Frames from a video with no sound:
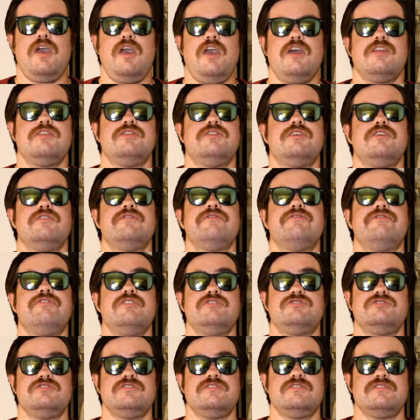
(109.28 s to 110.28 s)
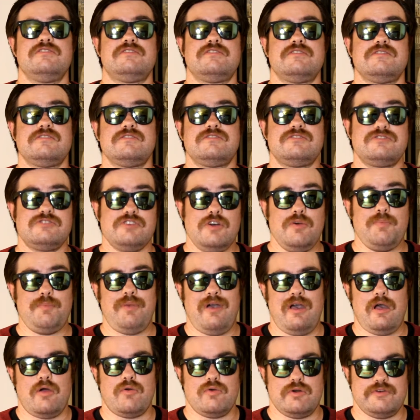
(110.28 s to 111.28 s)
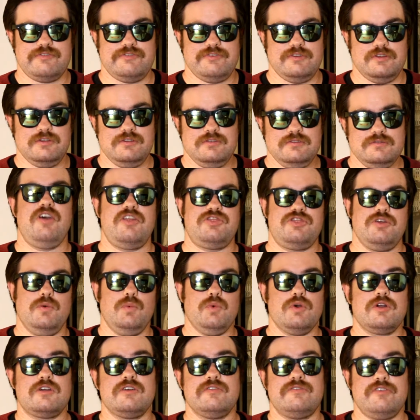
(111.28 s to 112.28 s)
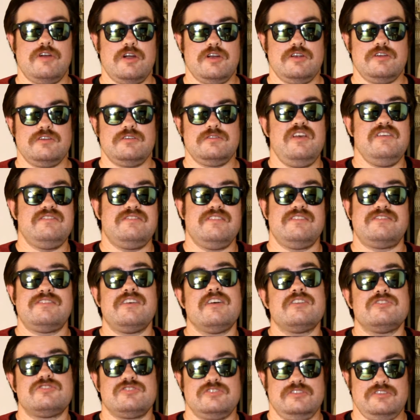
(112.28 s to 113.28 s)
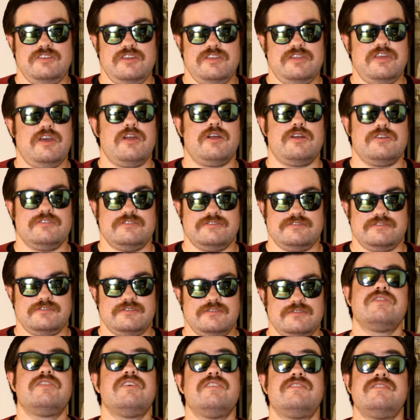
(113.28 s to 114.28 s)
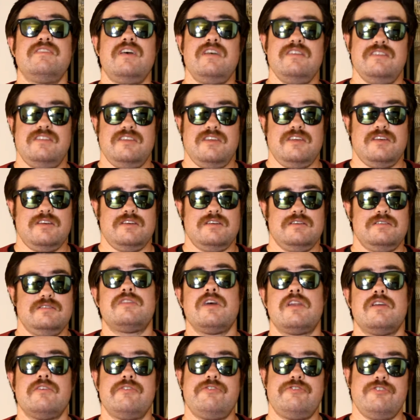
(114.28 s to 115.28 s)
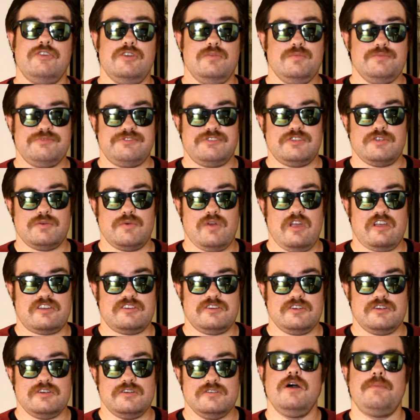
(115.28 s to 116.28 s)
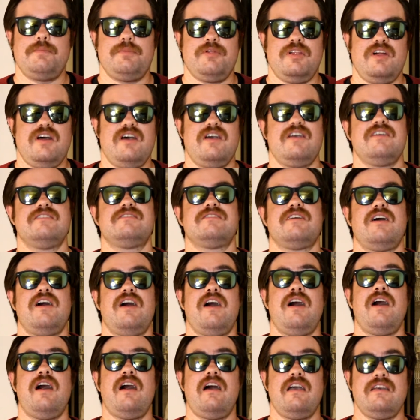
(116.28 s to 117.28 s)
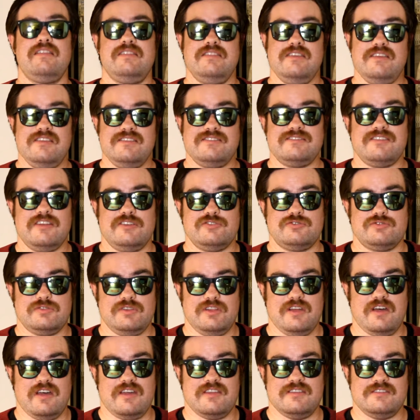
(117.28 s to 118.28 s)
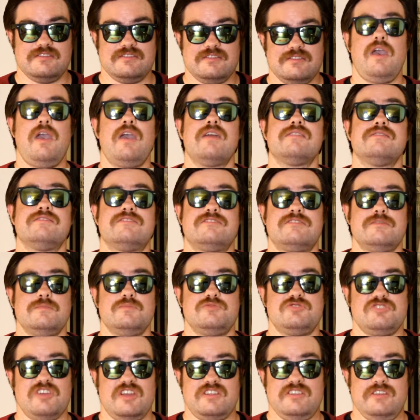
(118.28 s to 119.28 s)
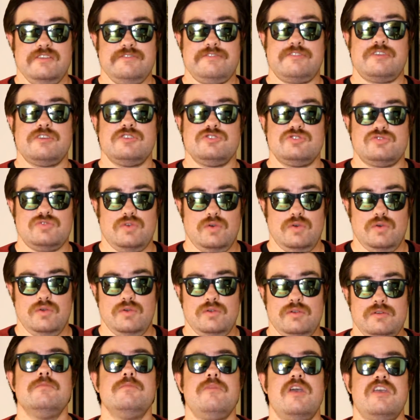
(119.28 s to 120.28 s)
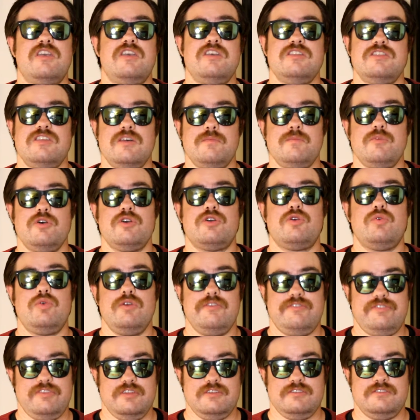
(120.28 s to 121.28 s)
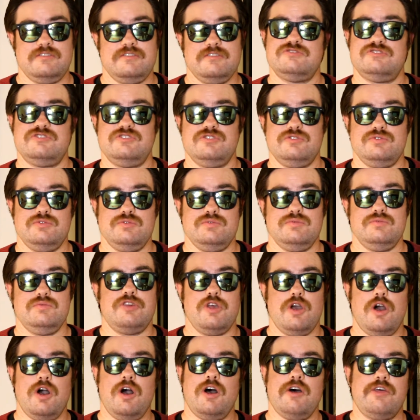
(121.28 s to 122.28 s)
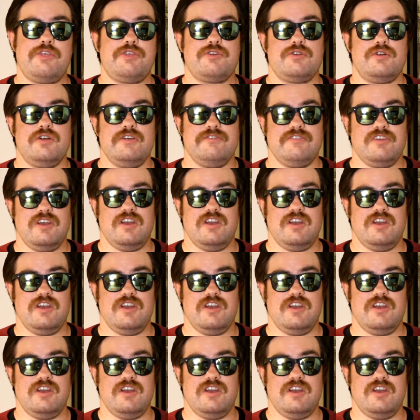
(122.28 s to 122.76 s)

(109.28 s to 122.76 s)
and their visions so powerful that the work of art is essentially theirs. This idea that a film's director applies a highly centralized and subjective control, making them equivalent to the author of a